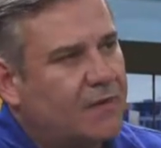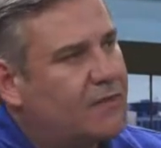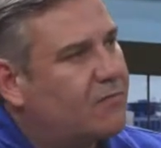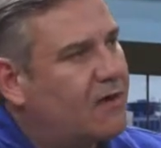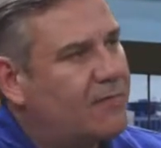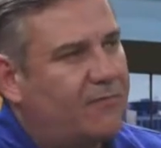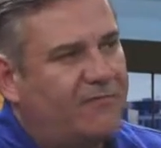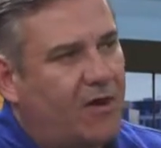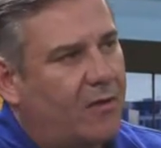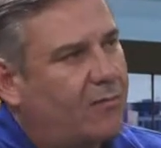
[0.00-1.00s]
three
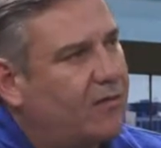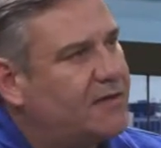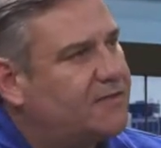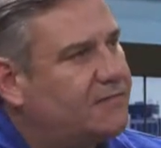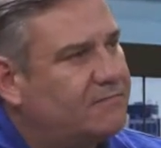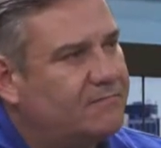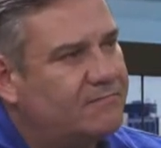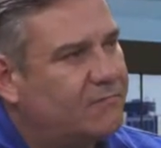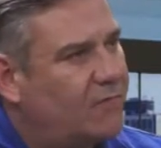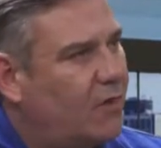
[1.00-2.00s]
farm boys
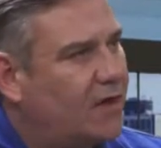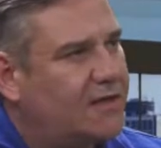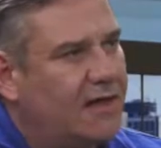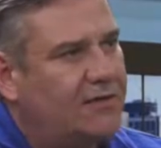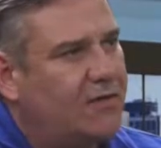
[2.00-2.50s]
walking down